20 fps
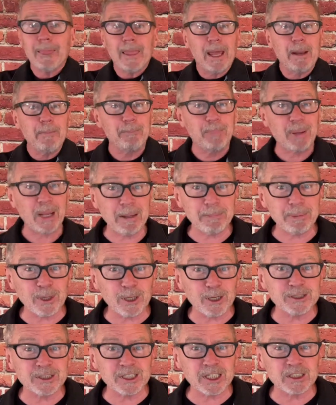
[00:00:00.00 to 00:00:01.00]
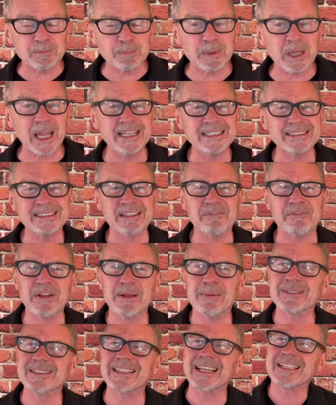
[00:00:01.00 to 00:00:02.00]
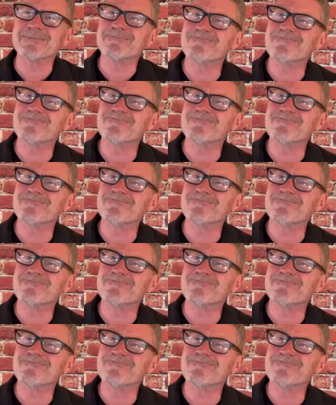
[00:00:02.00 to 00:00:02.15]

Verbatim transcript: and people are displaced, and FEMA's like,